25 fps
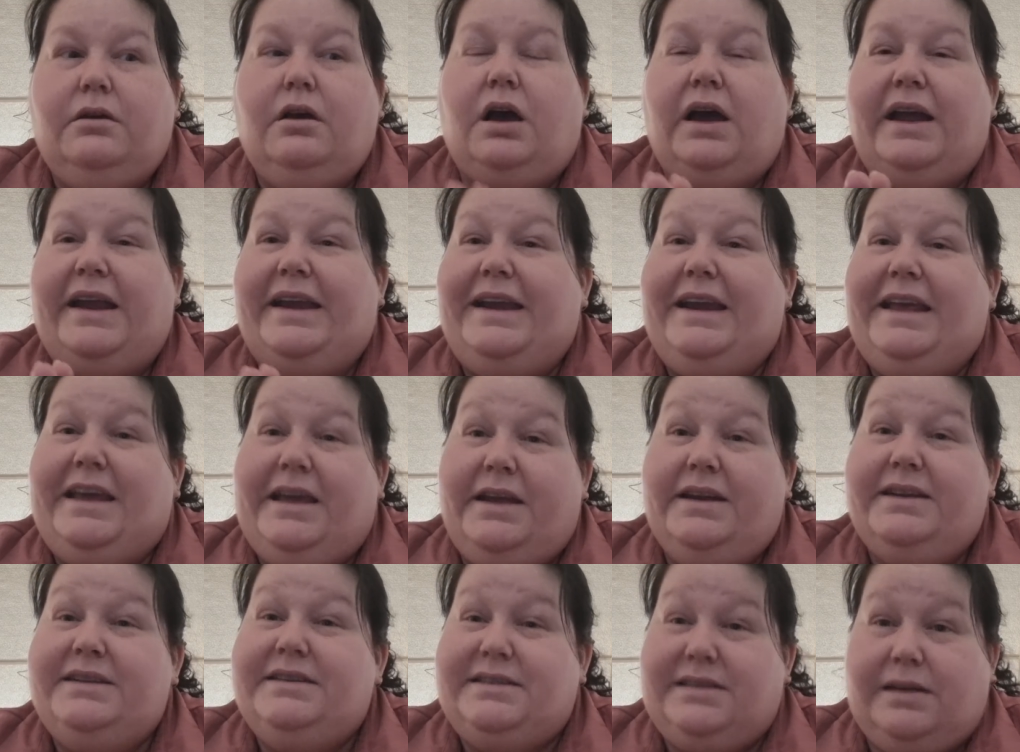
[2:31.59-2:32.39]
I
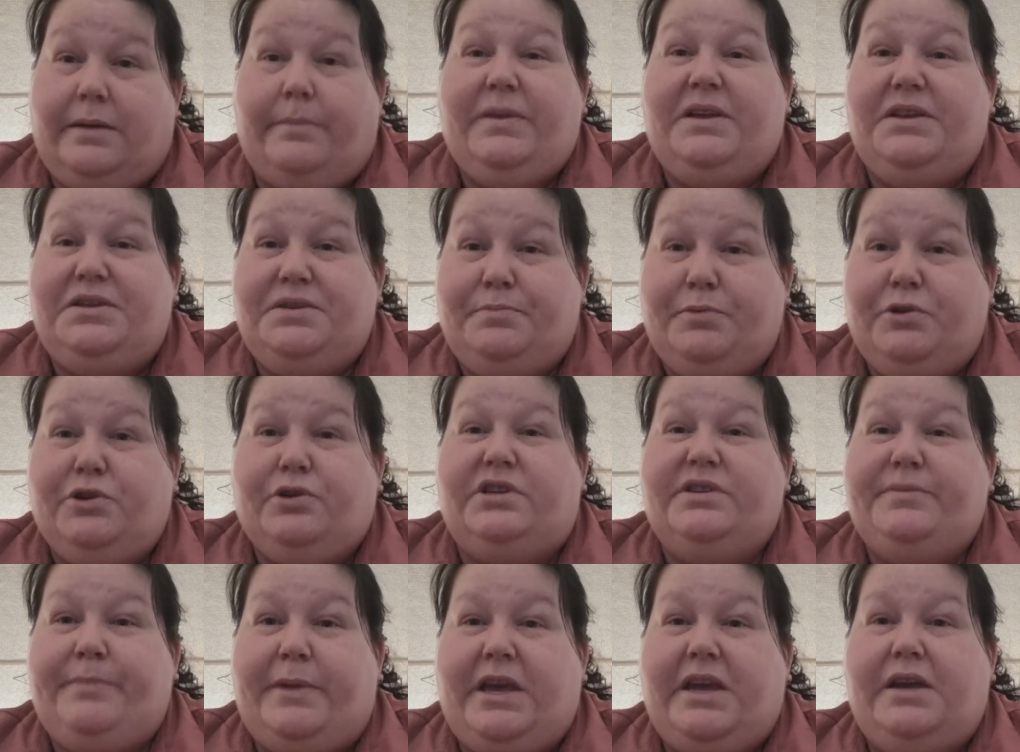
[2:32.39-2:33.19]
needed something to
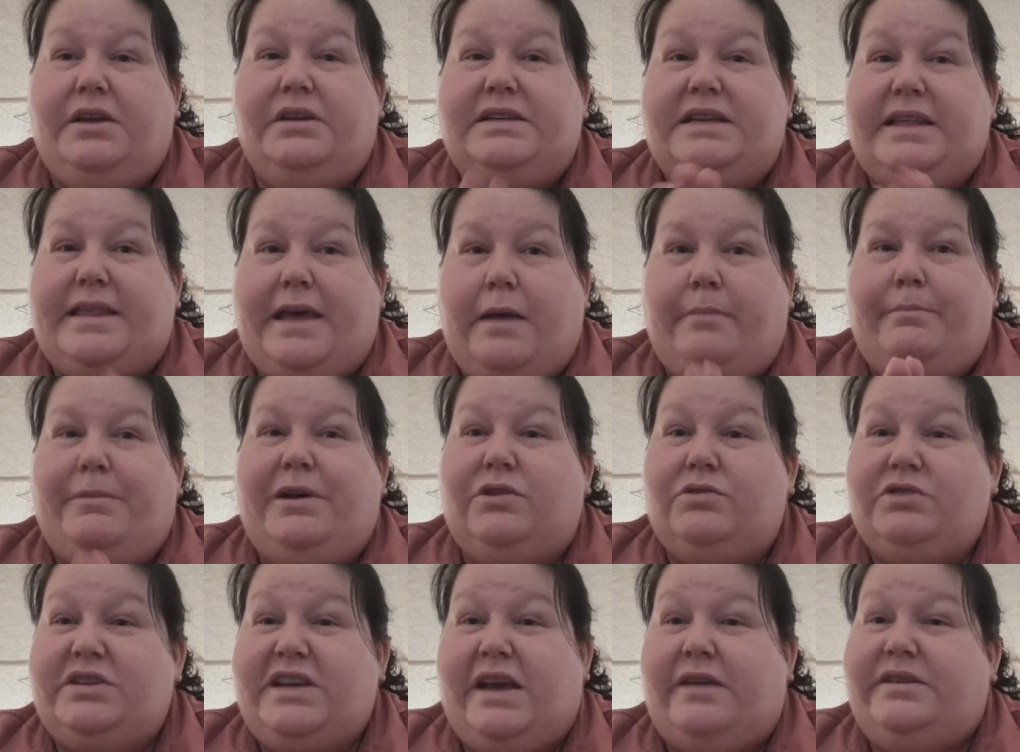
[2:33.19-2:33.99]
push me into that
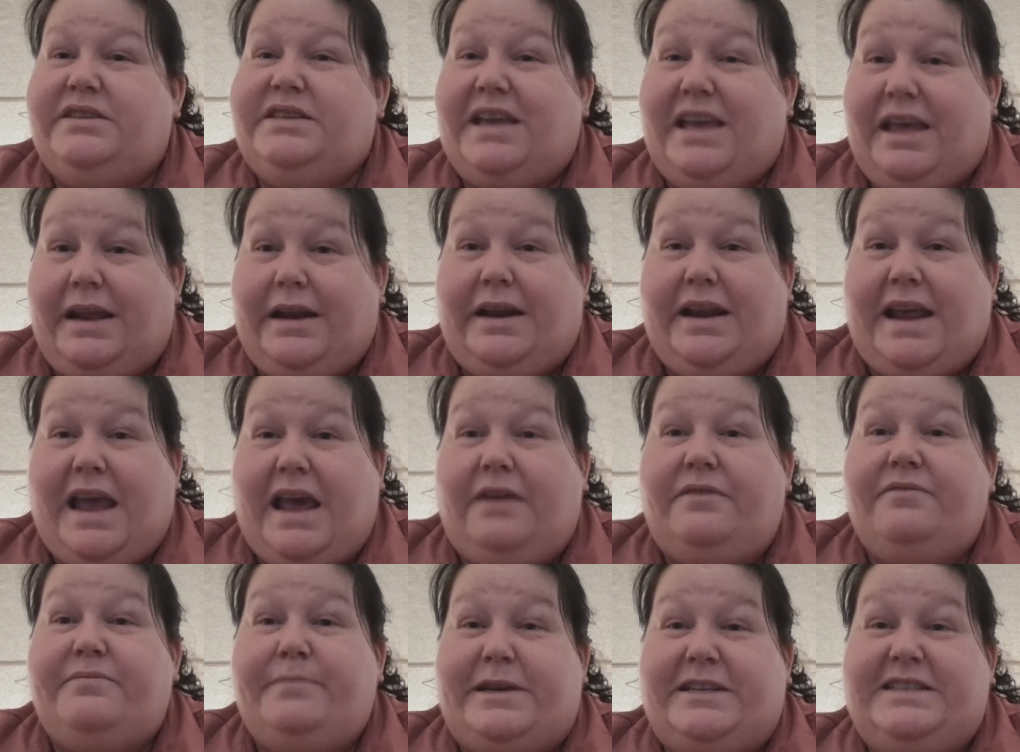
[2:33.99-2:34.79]
meltdown to get it
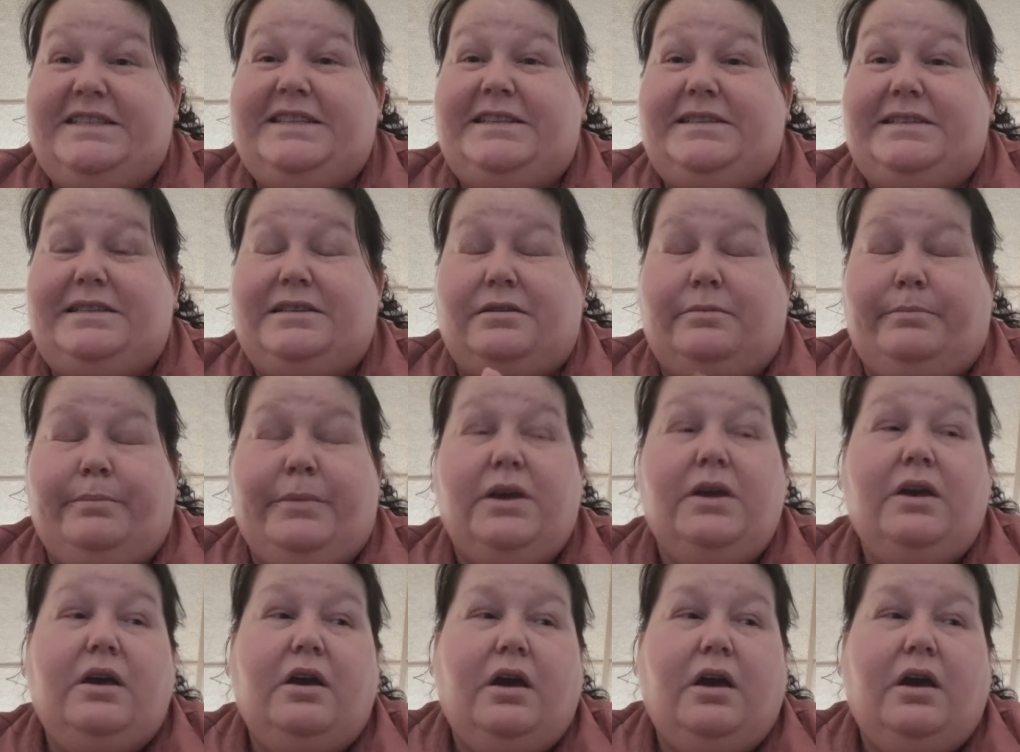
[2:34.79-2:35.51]
out of my system.